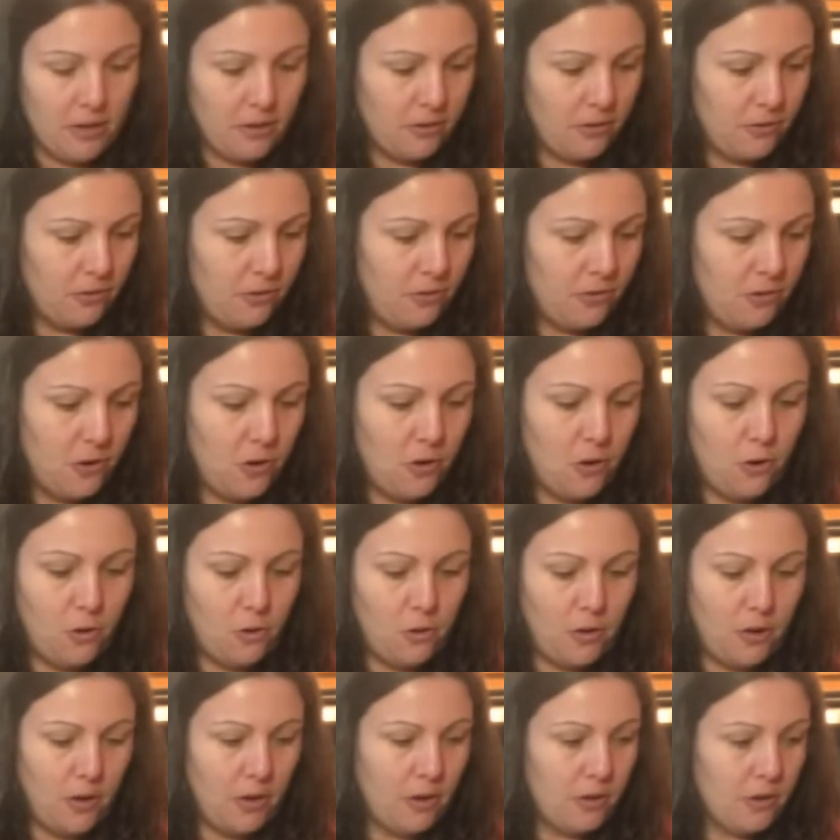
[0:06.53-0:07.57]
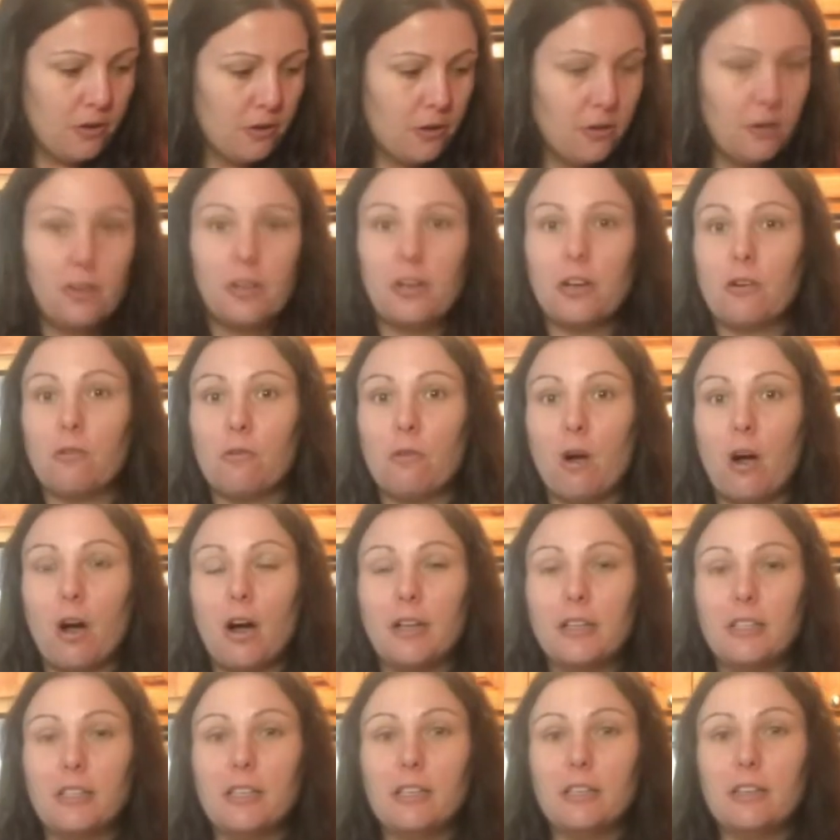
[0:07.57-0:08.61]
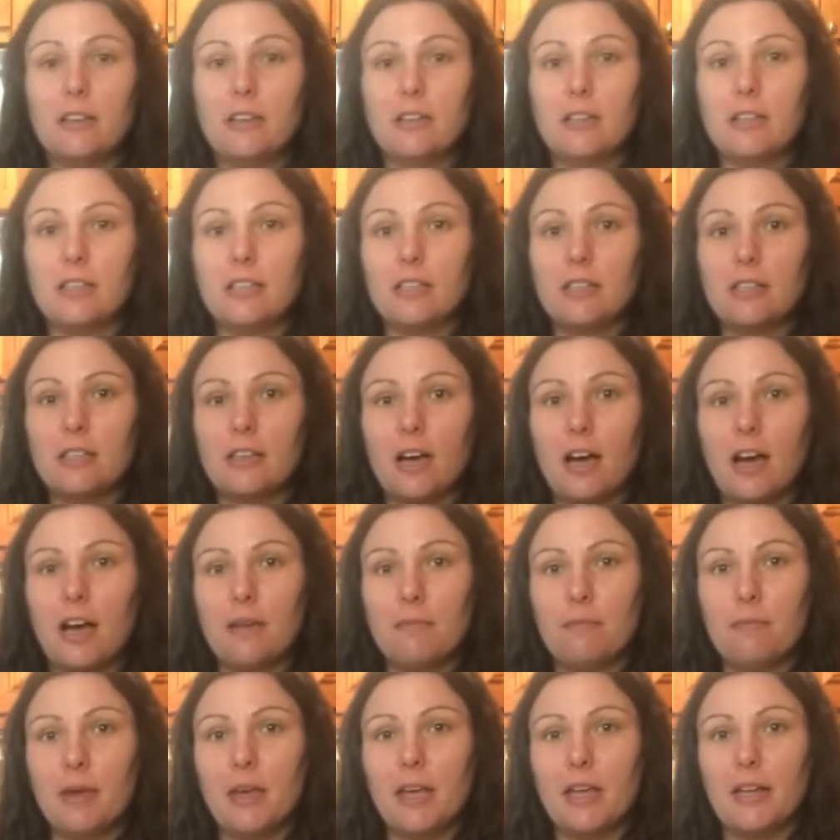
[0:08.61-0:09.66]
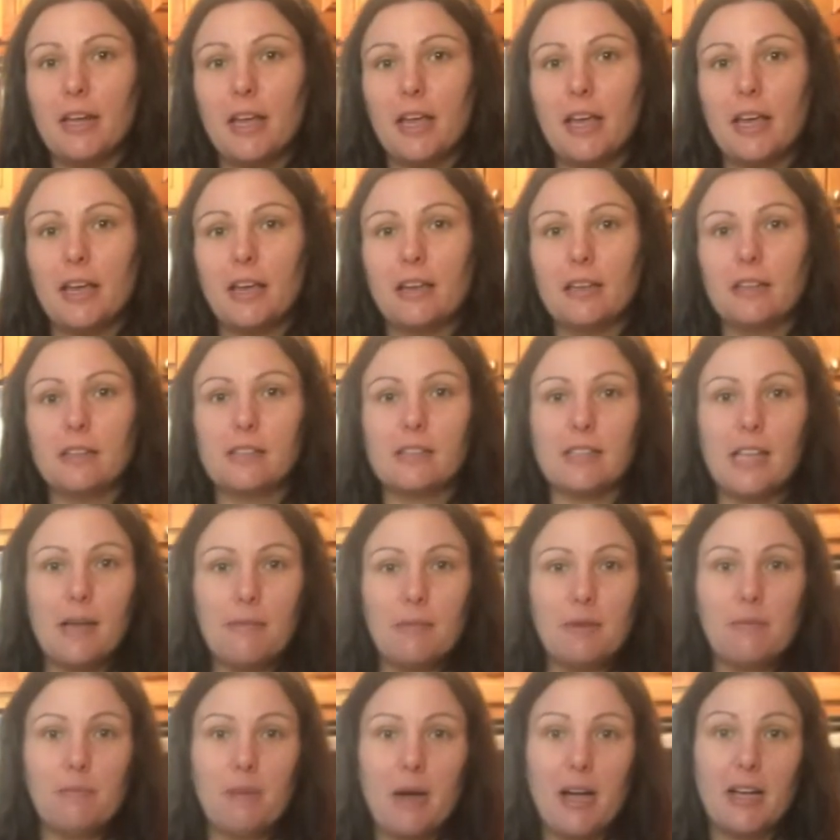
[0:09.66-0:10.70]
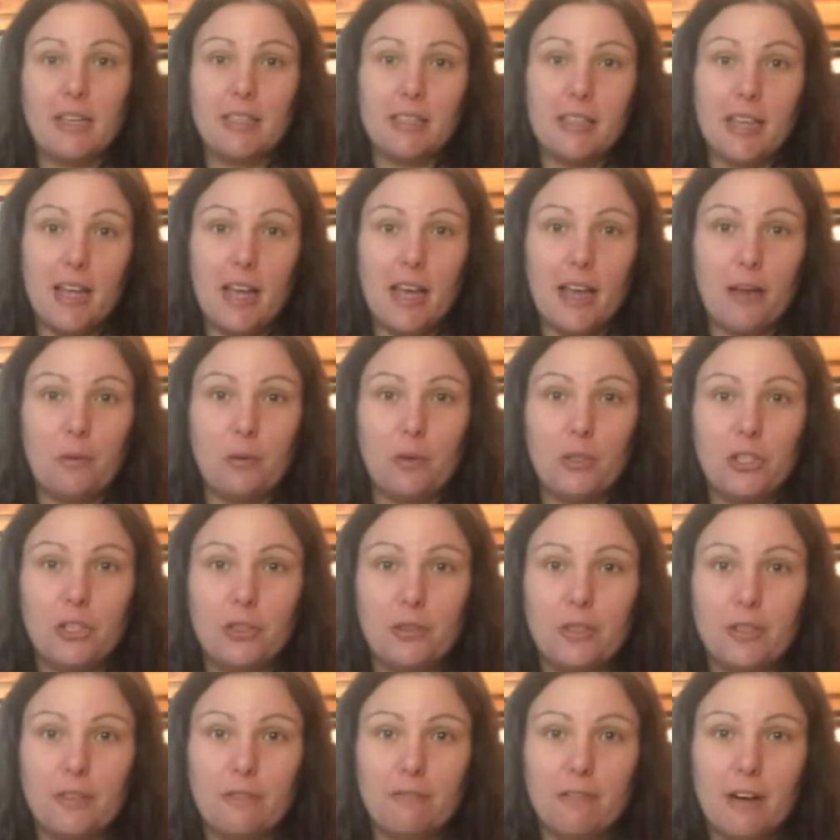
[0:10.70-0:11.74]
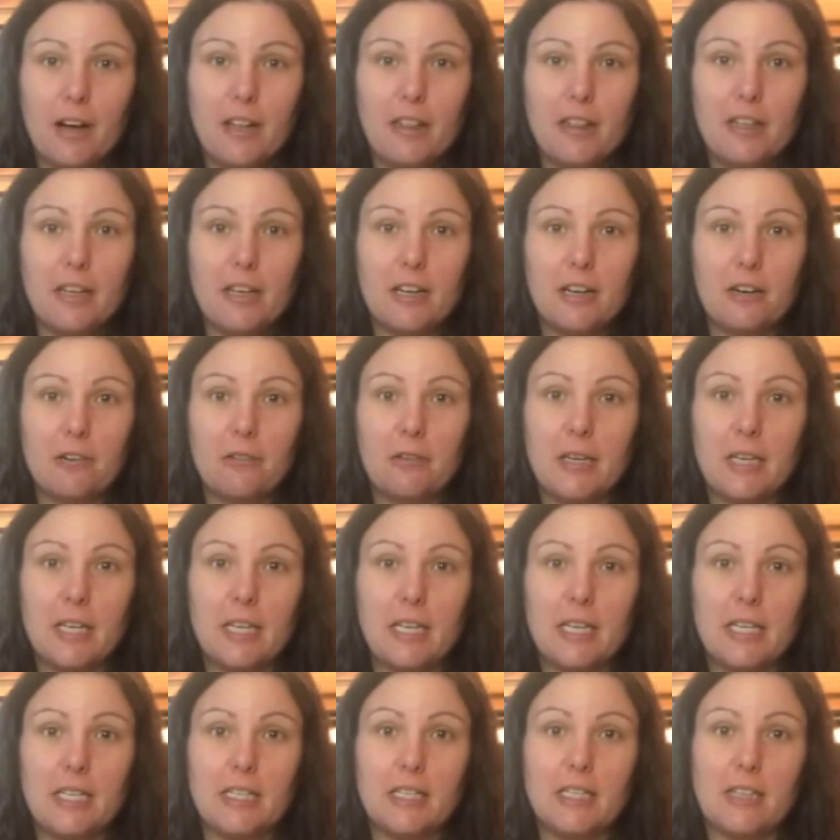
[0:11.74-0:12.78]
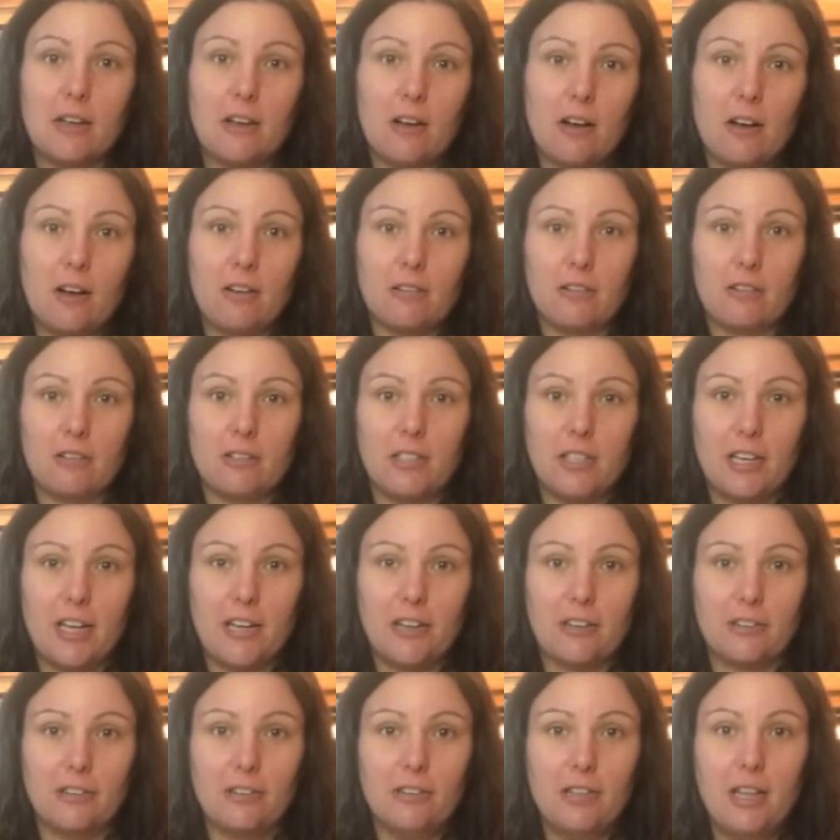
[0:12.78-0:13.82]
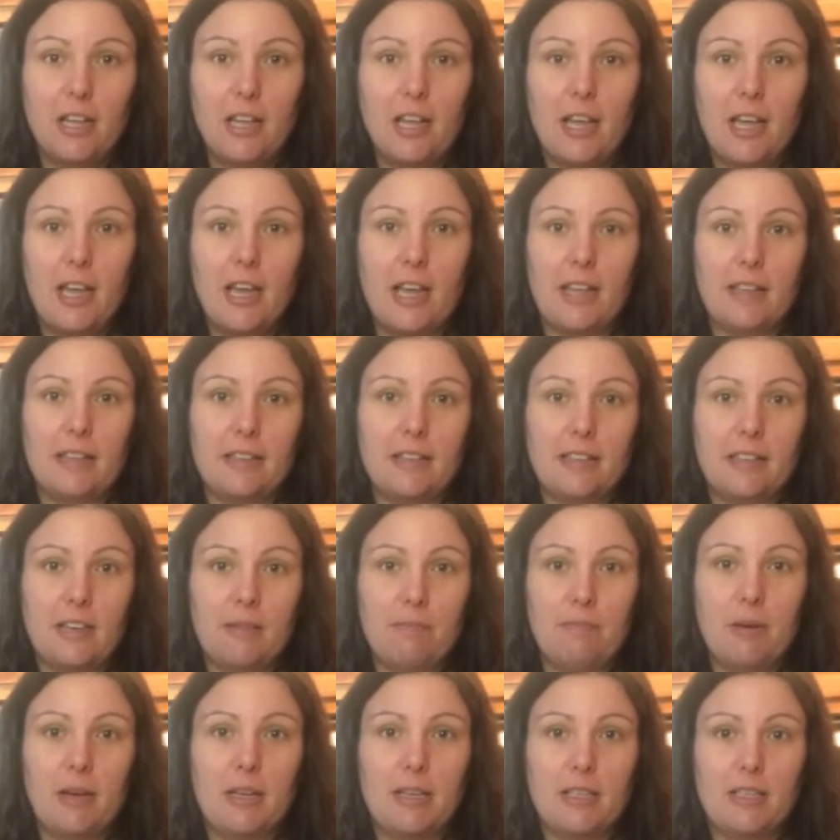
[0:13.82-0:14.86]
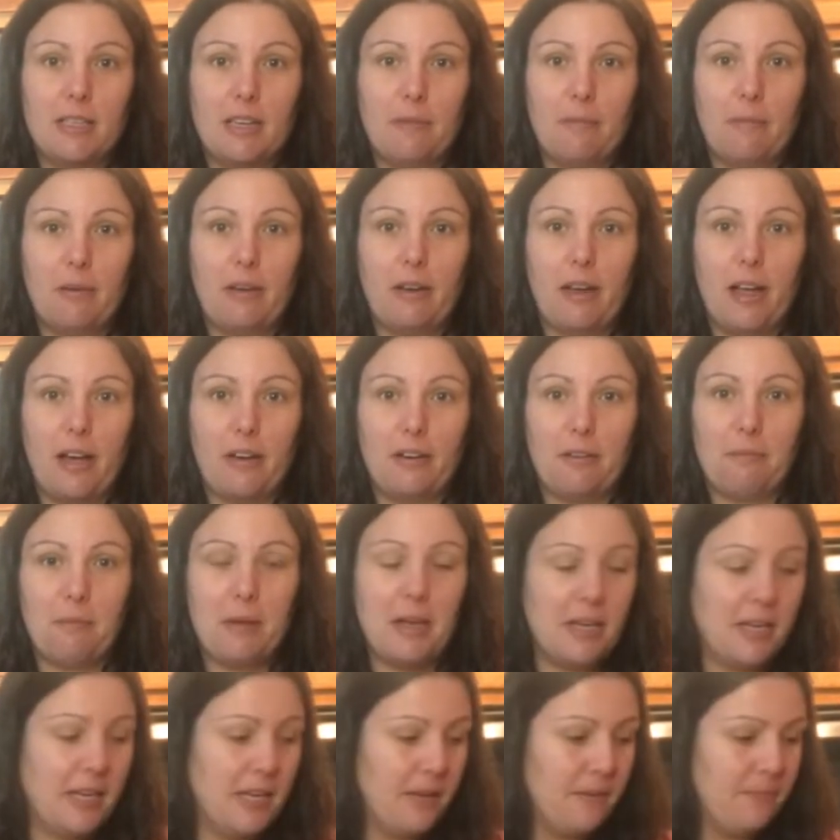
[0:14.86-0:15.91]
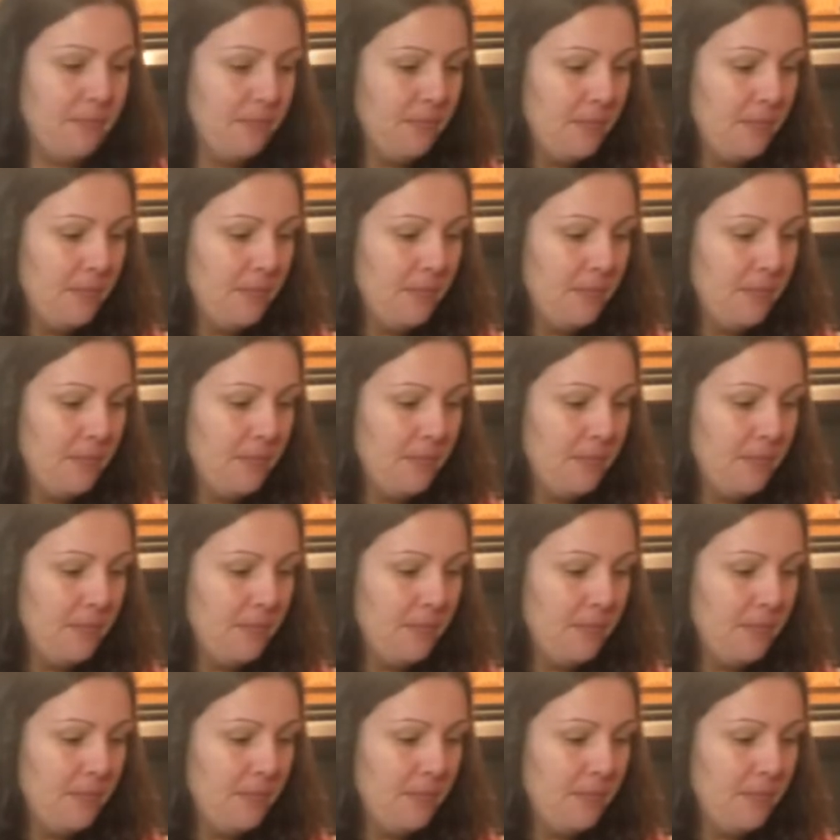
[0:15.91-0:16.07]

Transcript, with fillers: So earlier on I made a salmon pate which you can find the ingredients on our channel and the step-by-step -step on how to make it.